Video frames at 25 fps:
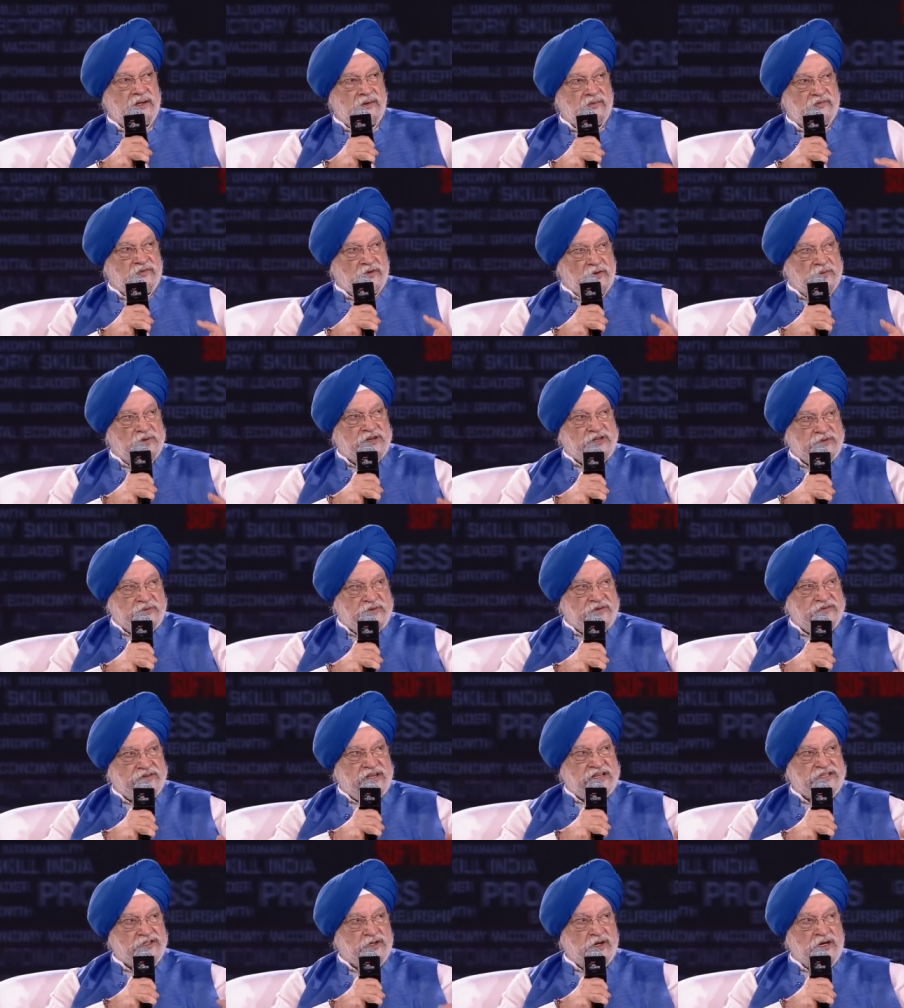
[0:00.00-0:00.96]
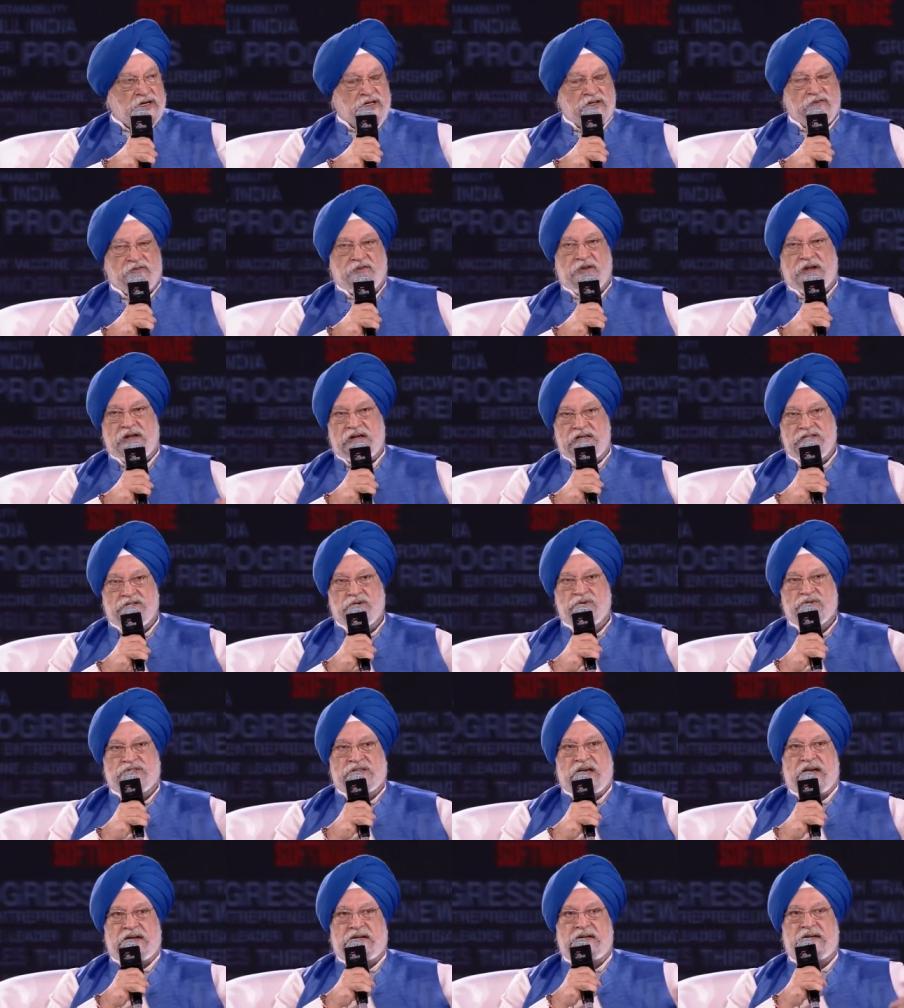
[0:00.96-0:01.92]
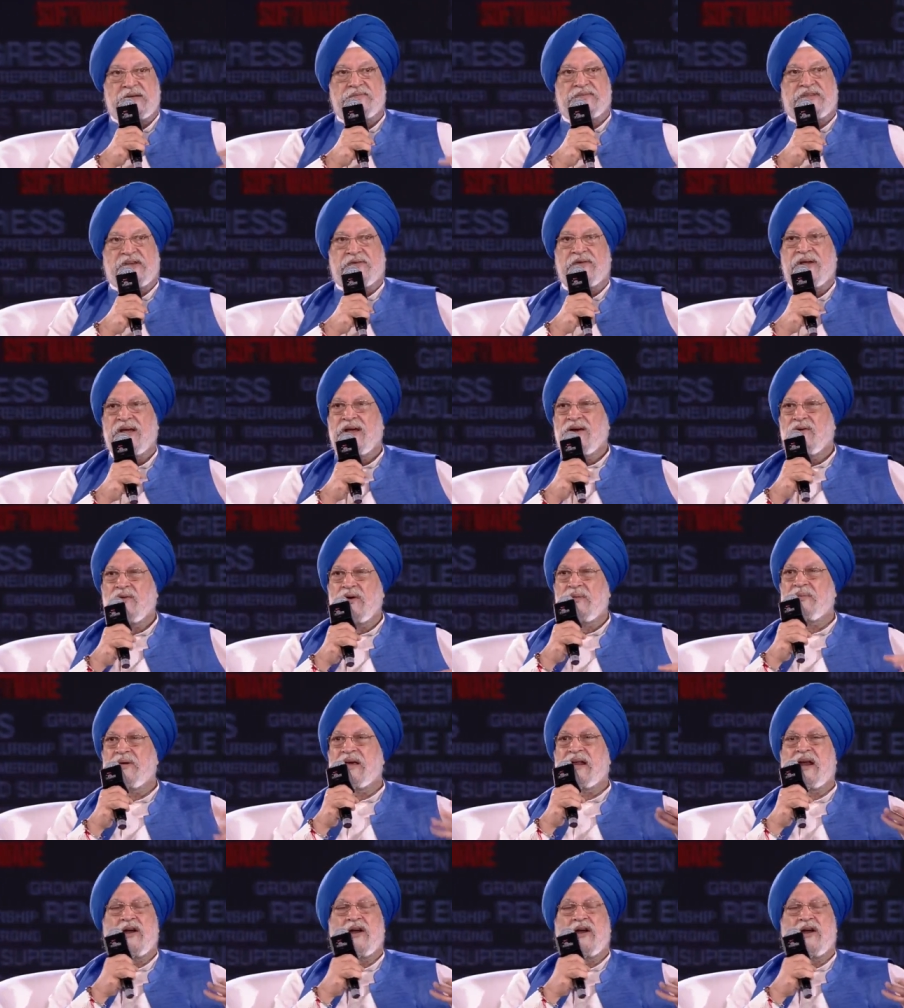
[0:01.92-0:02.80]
for which we just got the figures, you cited them, would be